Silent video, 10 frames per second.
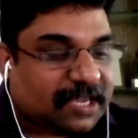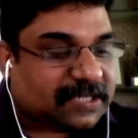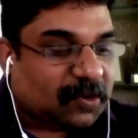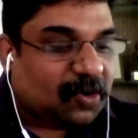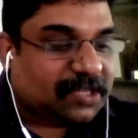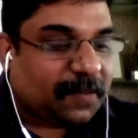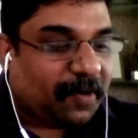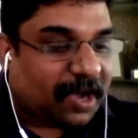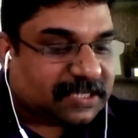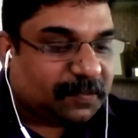explore the
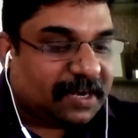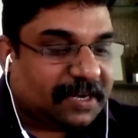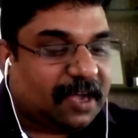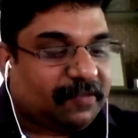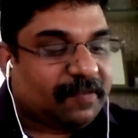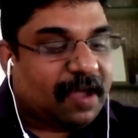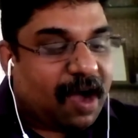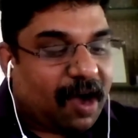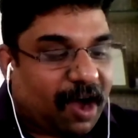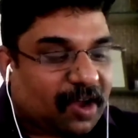possibility of
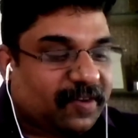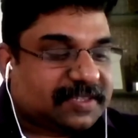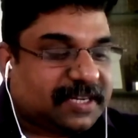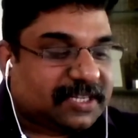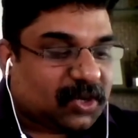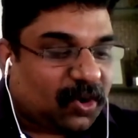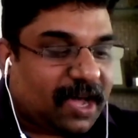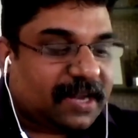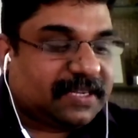harvesting solar